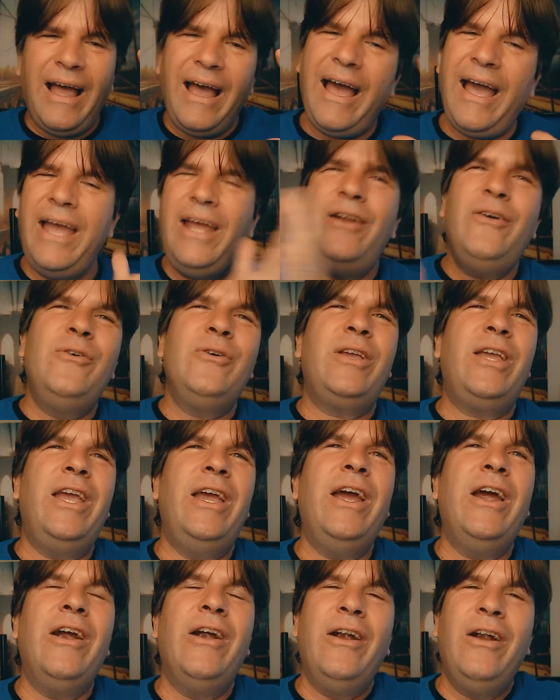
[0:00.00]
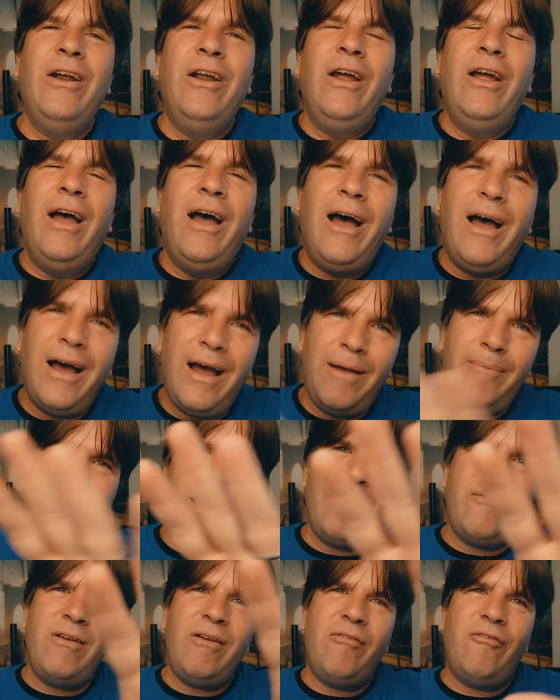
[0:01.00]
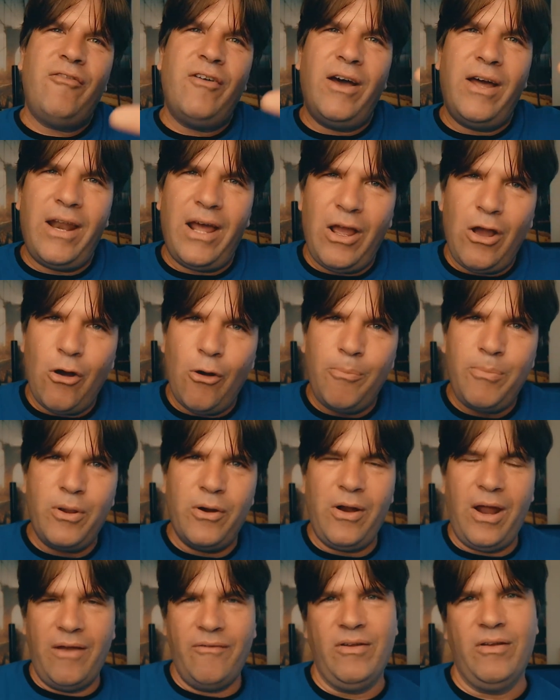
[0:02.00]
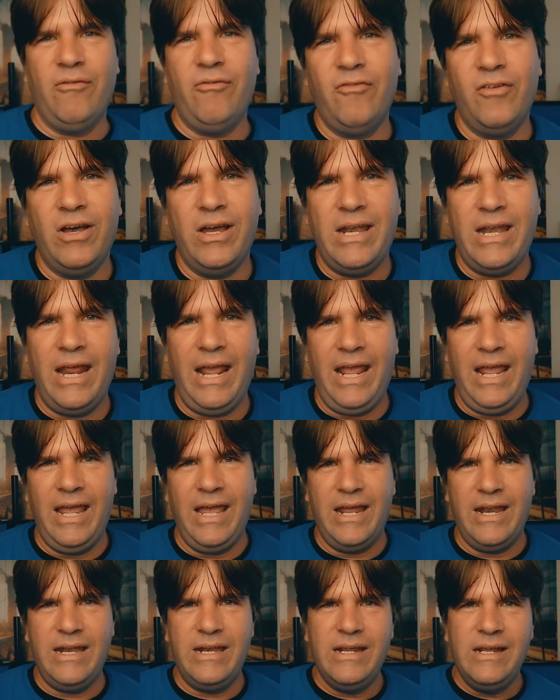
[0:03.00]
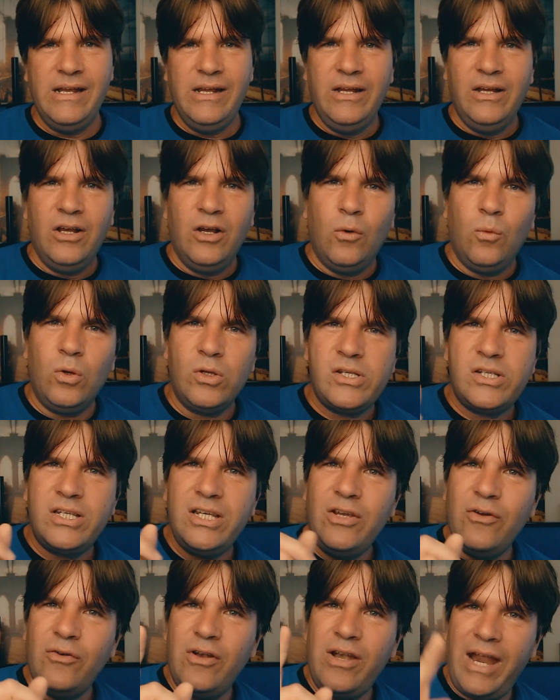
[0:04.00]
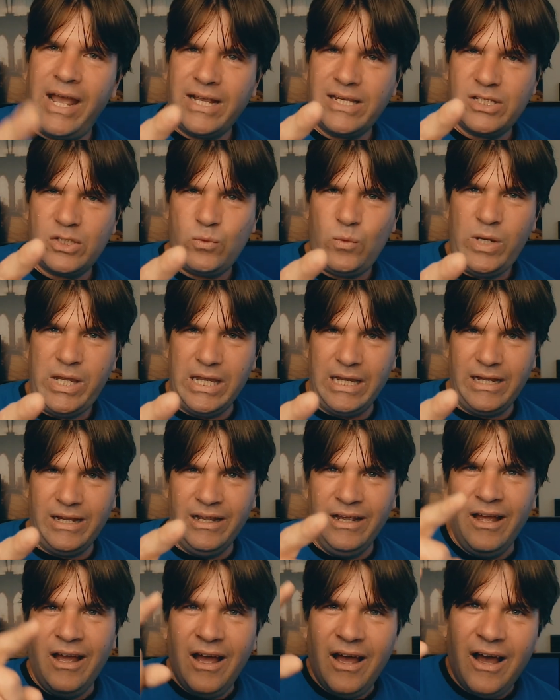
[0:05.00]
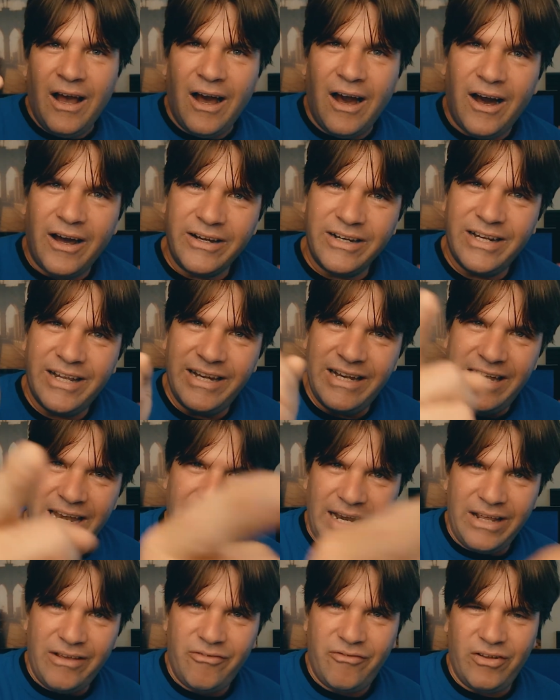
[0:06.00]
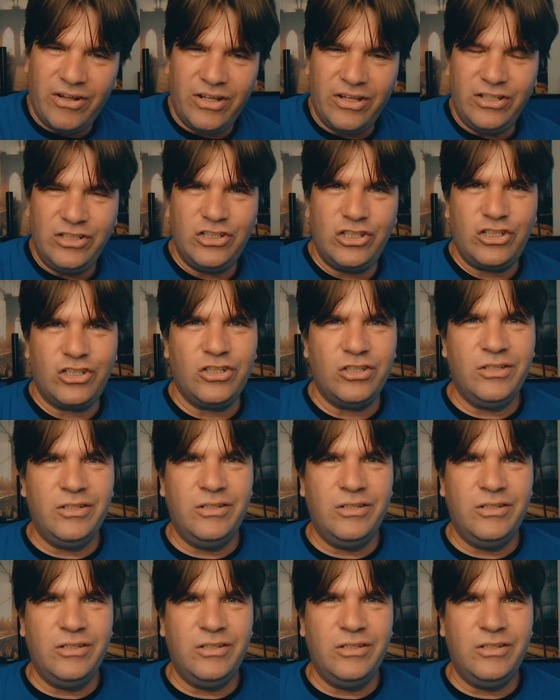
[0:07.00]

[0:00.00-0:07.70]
I don't care. I'm having fun. I hope you're having fun. And we'll see you next week on Kinetic Village.